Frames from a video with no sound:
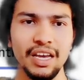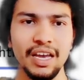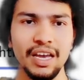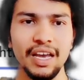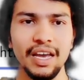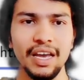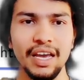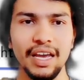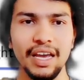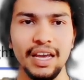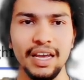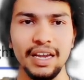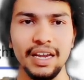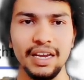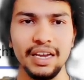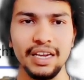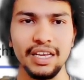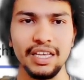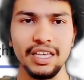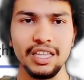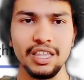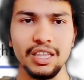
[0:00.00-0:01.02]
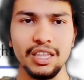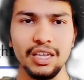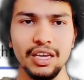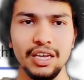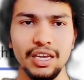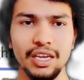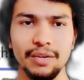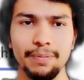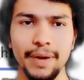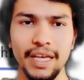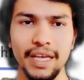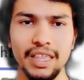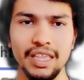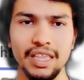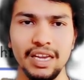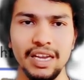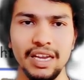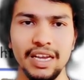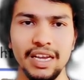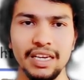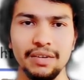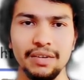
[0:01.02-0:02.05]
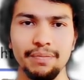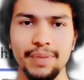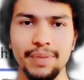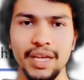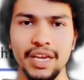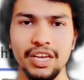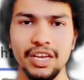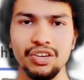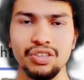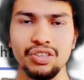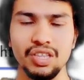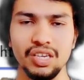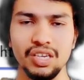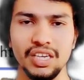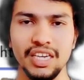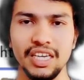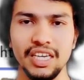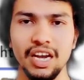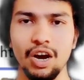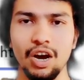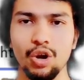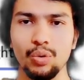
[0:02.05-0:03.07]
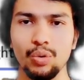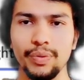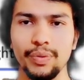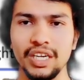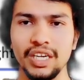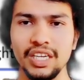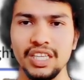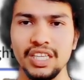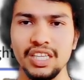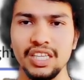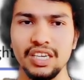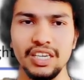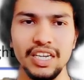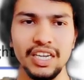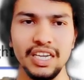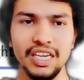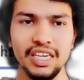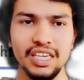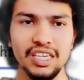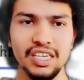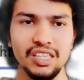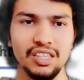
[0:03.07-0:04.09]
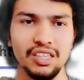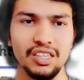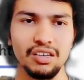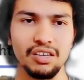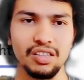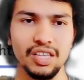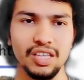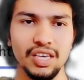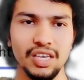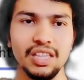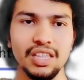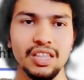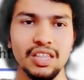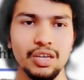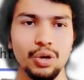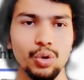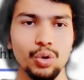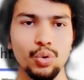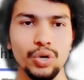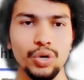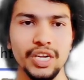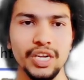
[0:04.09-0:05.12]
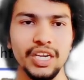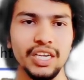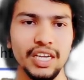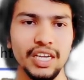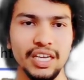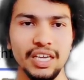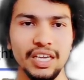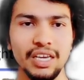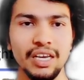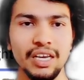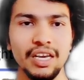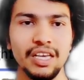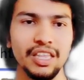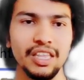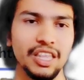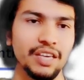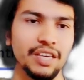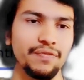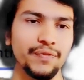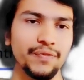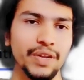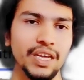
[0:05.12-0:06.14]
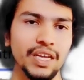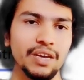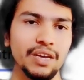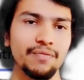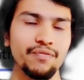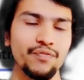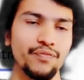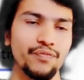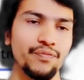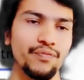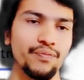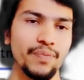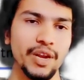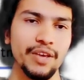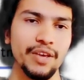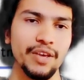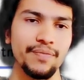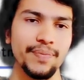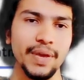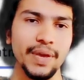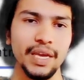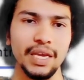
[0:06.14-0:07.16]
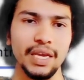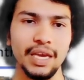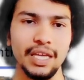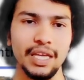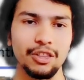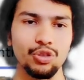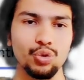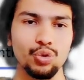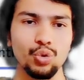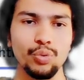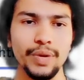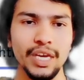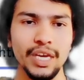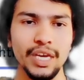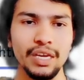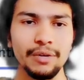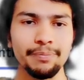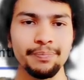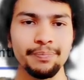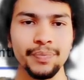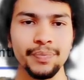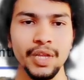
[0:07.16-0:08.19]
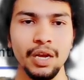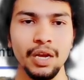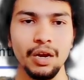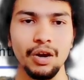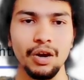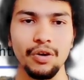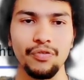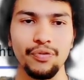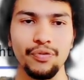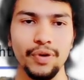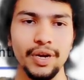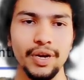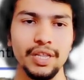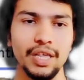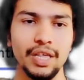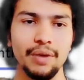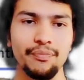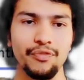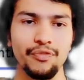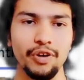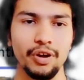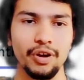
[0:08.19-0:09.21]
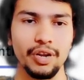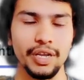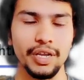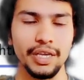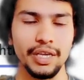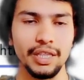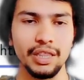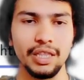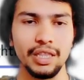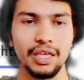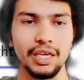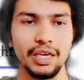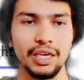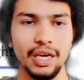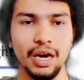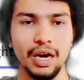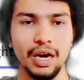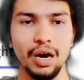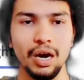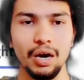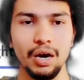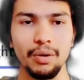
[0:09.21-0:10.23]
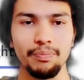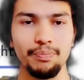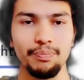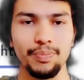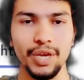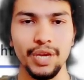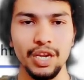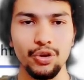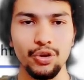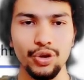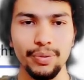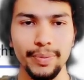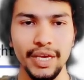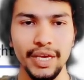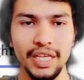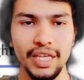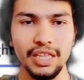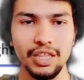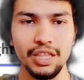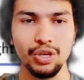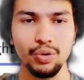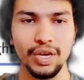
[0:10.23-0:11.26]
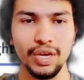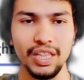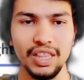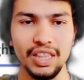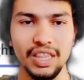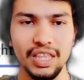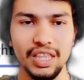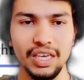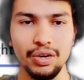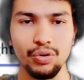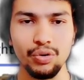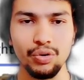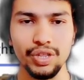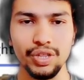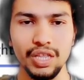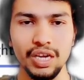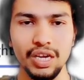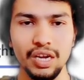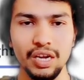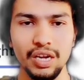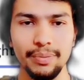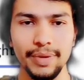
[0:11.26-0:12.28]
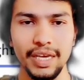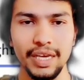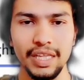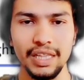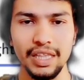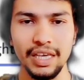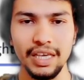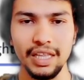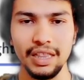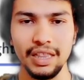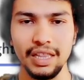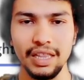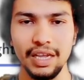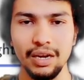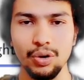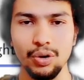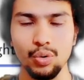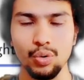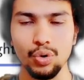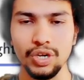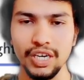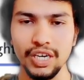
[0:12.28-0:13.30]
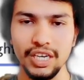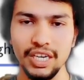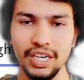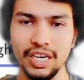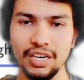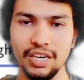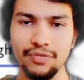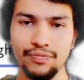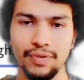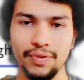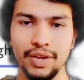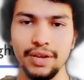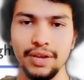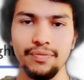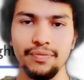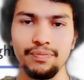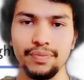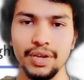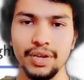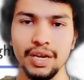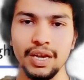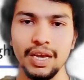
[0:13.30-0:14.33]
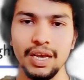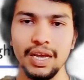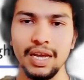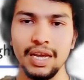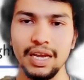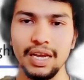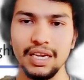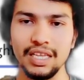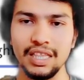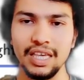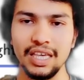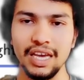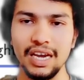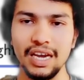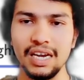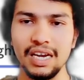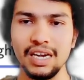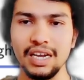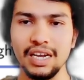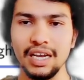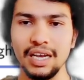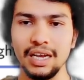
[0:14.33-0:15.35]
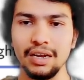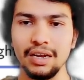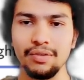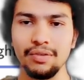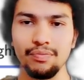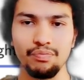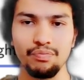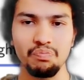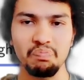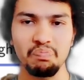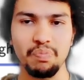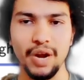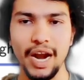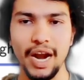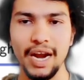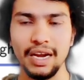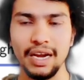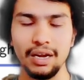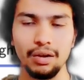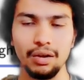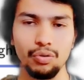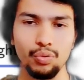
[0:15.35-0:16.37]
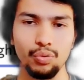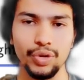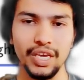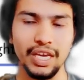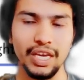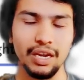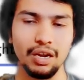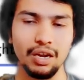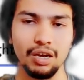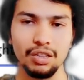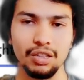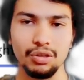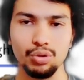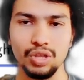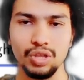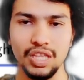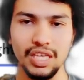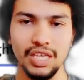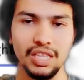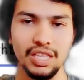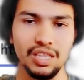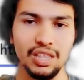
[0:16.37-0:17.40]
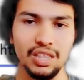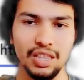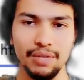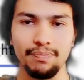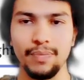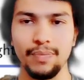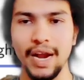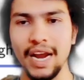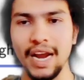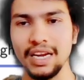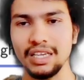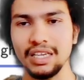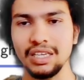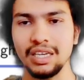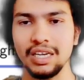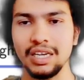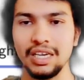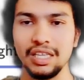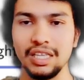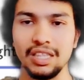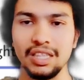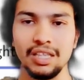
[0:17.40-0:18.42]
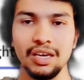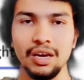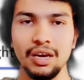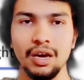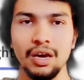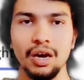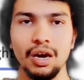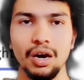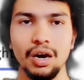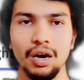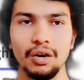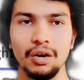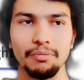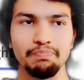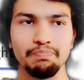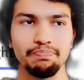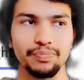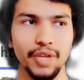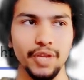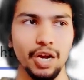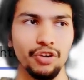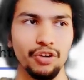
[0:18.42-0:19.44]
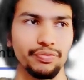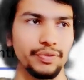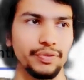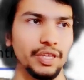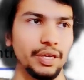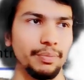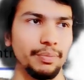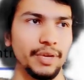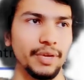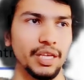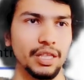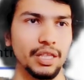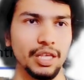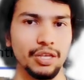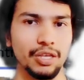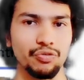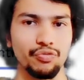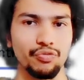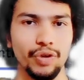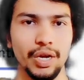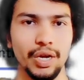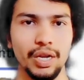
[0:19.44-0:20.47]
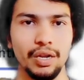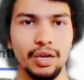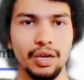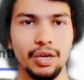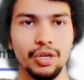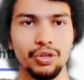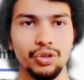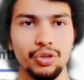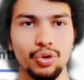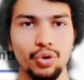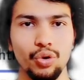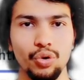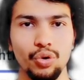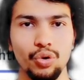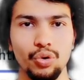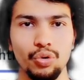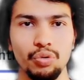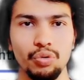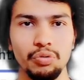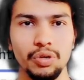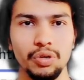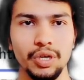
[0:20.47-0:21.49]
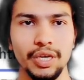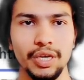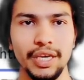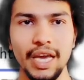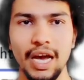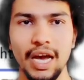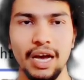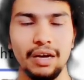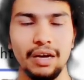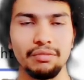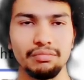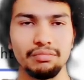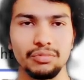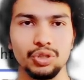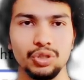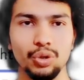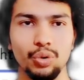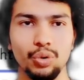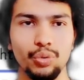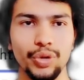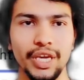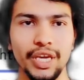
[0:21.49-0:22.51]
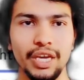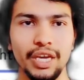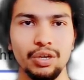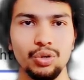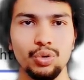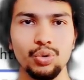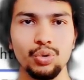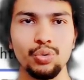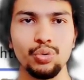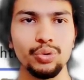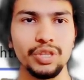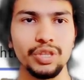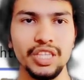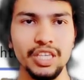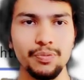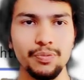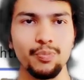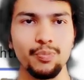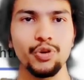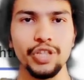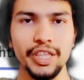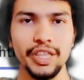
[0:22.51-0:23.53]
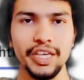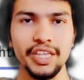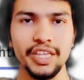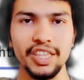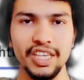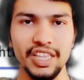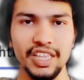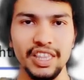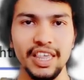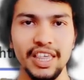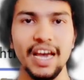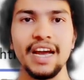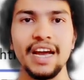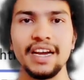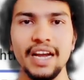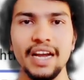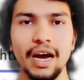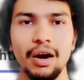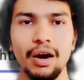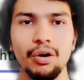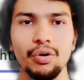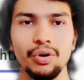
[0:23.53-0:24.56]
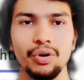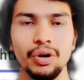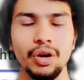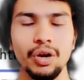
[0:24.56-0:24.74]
and is it facilitate various data augmentation techniques such as rotating, shifting, flipping, and zooming. For example, in the below image, you can see original image and then rotated, flipped, and scaled and bright. We can also change the brightness uh, of the image as well. So yeah, so we can do this process inside our